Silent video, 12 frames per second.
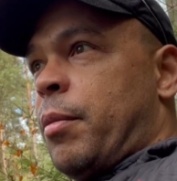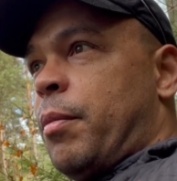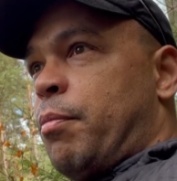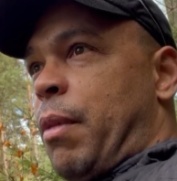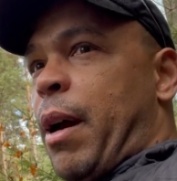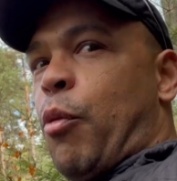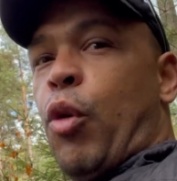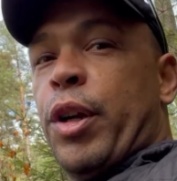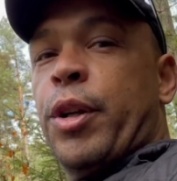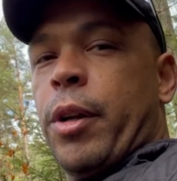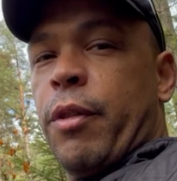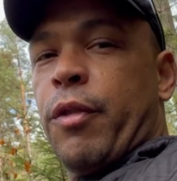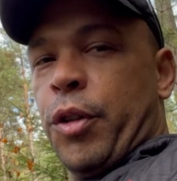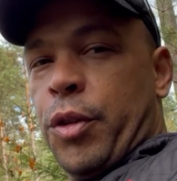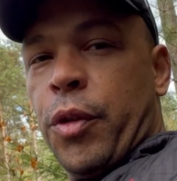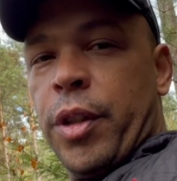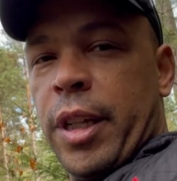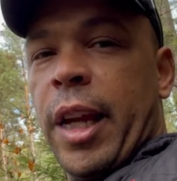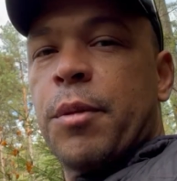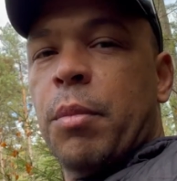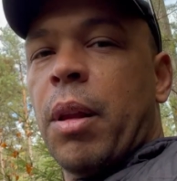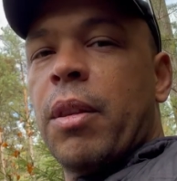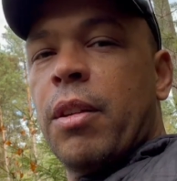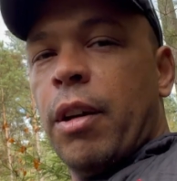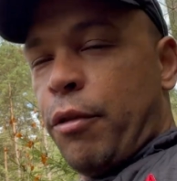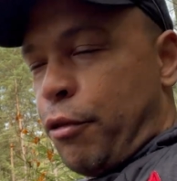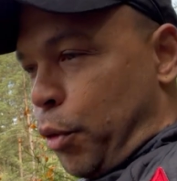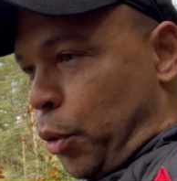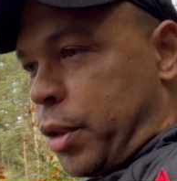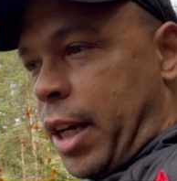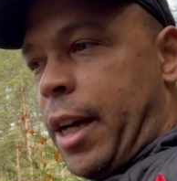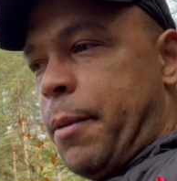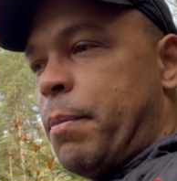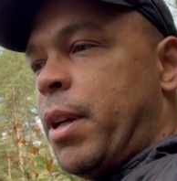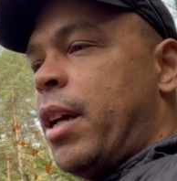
My one-year anniversary is next month, a full-time.